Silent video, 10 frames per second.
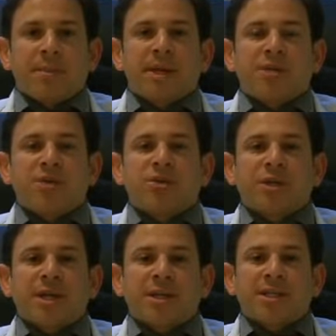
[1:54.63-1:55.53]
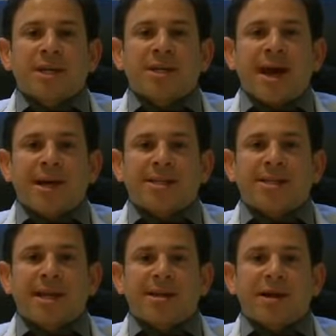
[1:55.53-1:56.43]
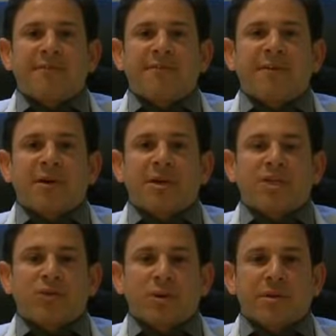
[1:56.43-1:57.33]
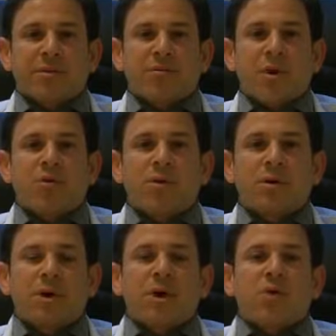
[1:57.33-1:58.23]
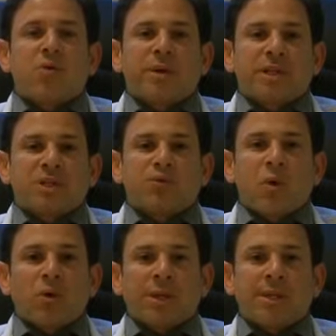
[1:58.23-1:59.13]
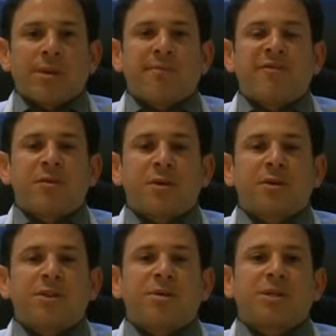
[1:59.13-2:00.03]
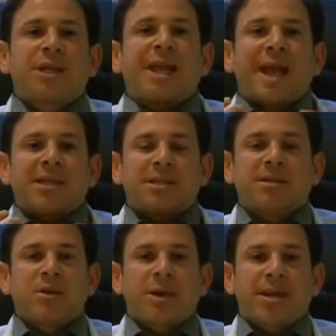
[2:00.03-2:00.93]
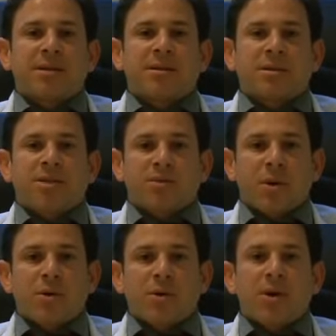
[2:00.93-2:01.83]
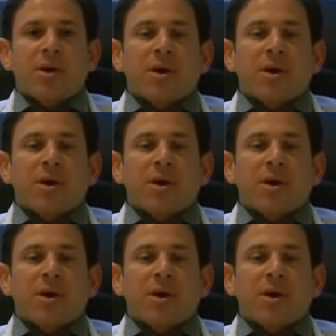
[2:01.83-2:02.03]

It's usually a sudden onset of a very sore throat with swollen lymph nodes, those glands located in this throat,